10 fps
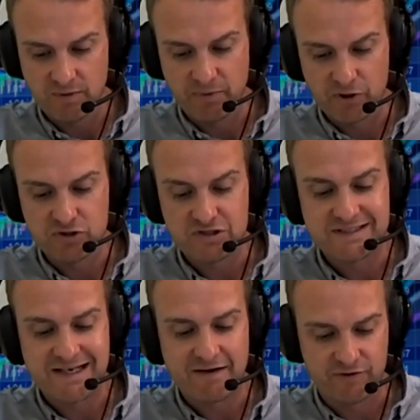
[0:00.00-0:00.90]
the bond
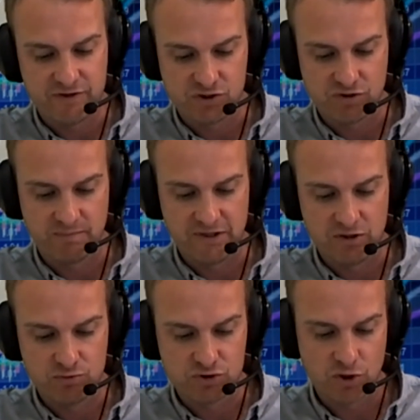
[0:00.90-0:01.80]
definitely shouldn't be
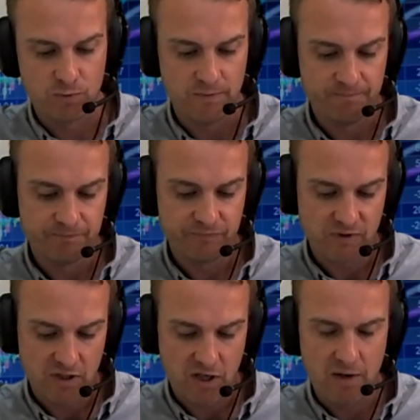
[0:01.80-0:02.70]
used. So
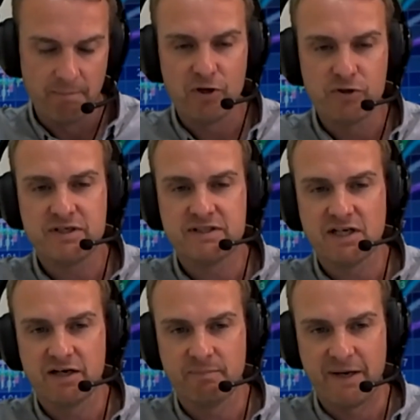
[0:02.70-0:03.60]
a bond
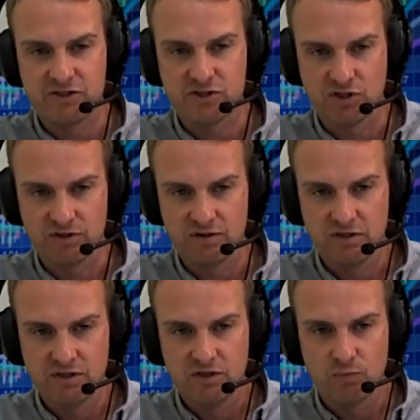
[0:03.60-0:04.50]
inside a pension,
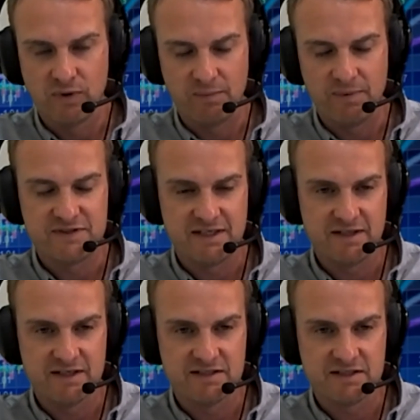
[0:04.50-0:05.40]
we've seen
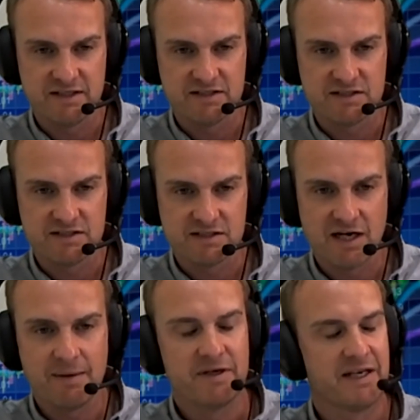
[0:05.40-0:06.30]
this
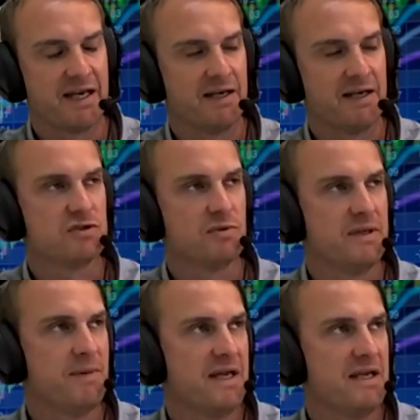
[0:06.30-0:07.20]
time and again.
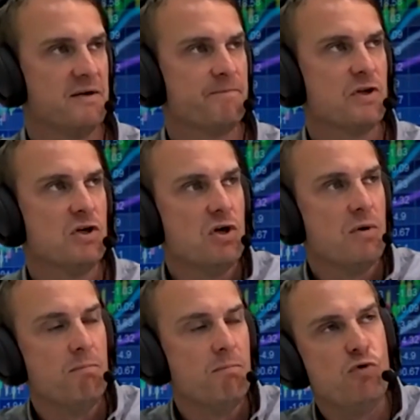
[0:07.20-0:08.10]
Somebody may
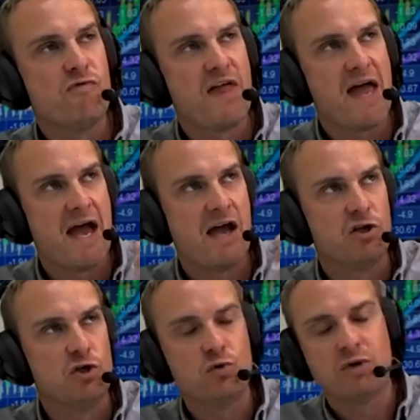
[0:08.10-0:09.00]
move their
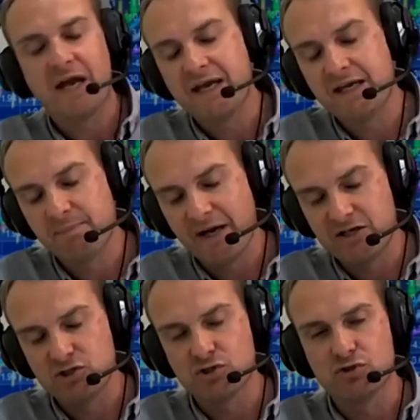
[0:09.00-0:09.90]
UK
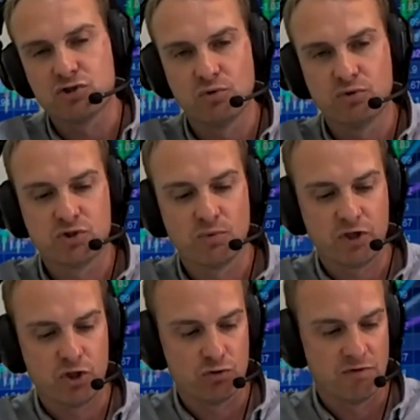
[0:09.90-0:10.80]
pension to a
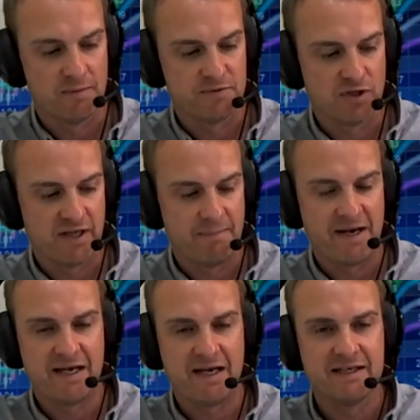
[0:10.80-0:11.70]
QOB, so they
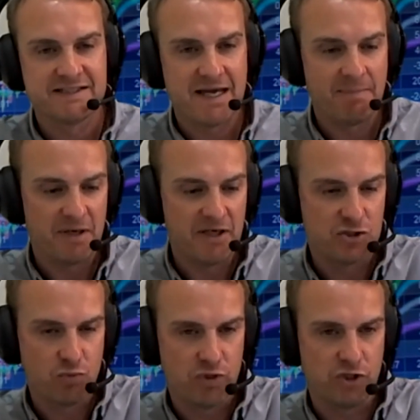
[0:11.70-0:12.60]
may
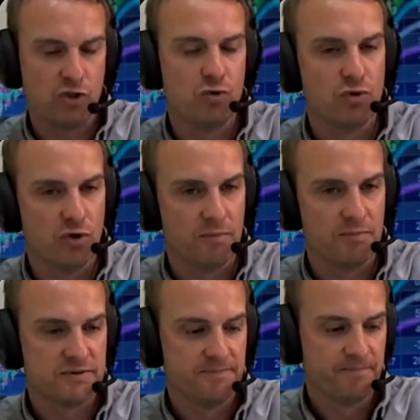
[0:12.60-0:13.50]
establish what a
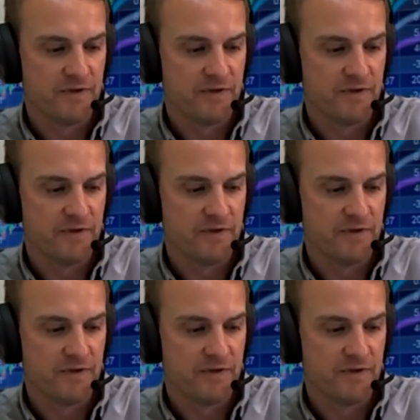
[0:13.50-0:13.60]
QNOBs,